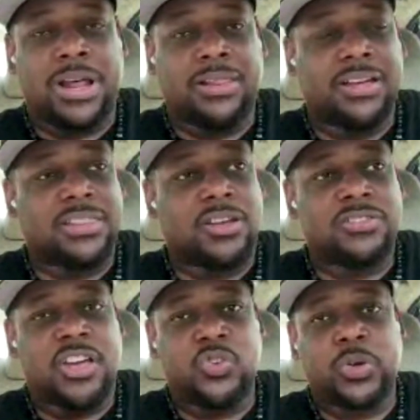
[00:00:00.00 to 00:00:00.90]
But I look at
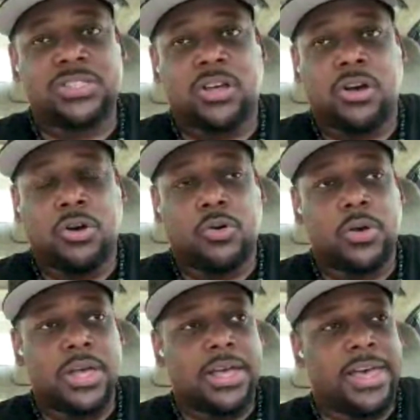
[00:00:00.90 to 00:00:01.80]
their schedule as a
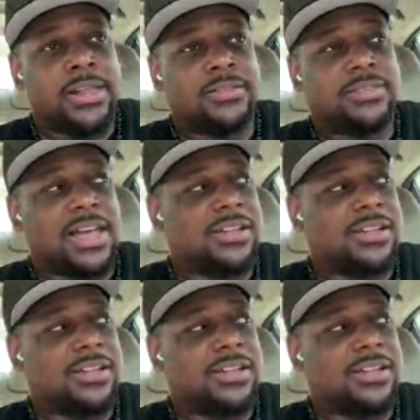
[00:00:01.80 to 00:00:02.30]
whole, and it's